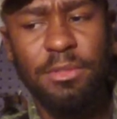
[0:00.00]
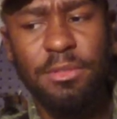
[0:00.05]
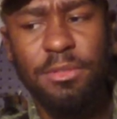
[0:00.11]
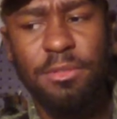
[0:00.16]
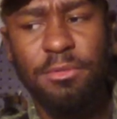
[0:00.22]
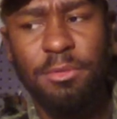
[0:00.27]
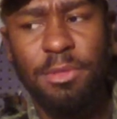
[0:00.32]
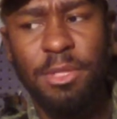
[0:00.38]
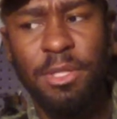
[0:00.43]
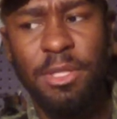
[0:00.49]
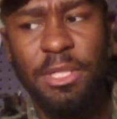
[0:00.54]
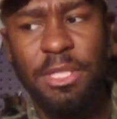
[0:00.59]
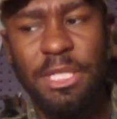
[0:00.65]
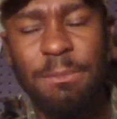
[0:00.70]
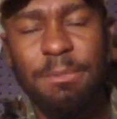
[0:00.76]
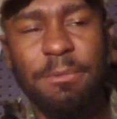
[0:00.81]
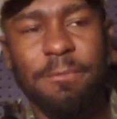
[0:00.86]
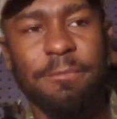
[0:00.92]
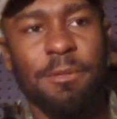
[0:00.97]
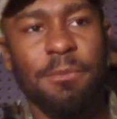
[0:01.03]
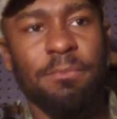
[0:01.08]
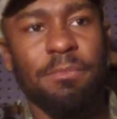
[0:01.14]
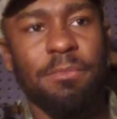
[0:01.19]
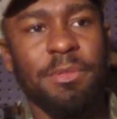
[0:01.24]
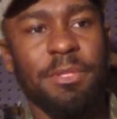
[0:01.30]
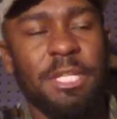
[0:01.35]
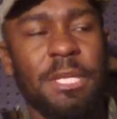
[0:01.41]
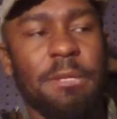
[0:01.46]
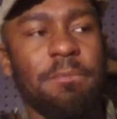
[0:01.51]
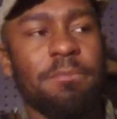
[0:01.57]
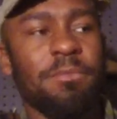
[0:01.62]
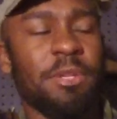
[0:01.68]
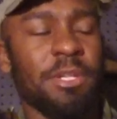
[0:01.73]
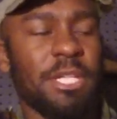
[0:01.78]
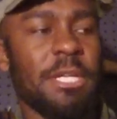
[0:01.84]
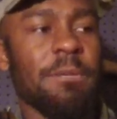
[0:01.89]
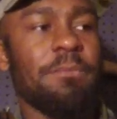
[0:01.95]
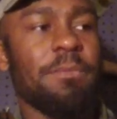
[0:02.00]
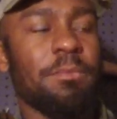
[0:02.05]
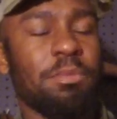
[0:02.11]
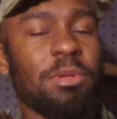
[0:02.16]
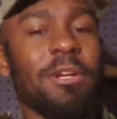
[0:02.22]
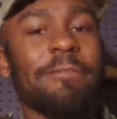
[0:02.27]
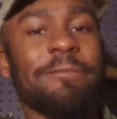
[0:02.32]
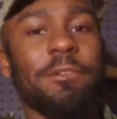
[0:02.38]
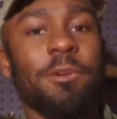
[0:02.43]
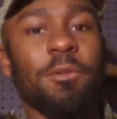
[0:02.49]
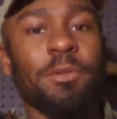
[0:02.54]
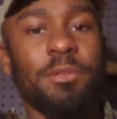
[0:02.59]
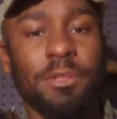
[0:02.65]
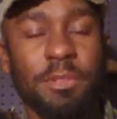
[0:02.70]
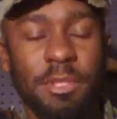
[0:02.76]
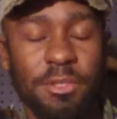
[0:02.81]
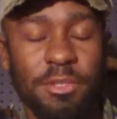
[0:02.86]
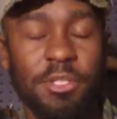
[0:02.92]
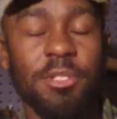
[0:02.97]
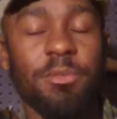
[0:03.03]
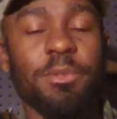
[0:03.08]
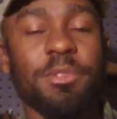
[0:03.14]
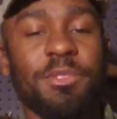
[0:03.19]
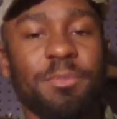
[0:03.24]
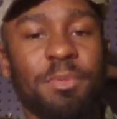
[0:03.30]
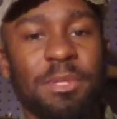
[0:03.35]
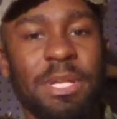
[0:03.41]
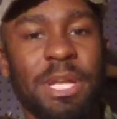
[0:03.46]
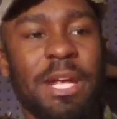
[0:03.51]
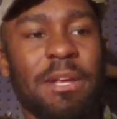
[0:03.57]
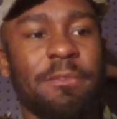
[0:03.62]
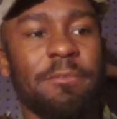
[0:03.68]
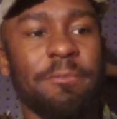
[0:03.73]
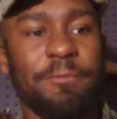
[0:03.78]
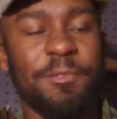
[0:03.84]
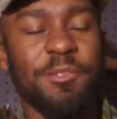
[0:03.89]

to uh, keep it from keep the keep the blood flow continuous, but not